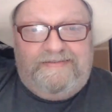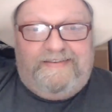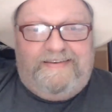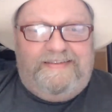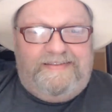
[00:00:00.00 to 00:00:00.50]

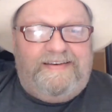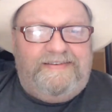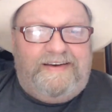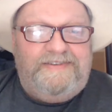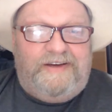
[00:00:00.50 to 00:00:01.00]

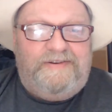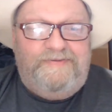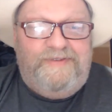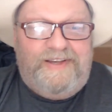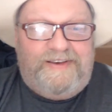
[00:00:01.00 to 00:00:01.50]
they'd done a
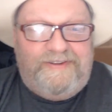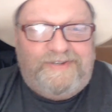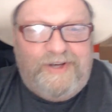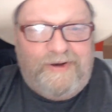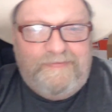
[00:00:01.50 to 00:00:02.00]
really good
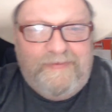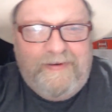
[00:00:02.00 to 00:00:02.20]
job.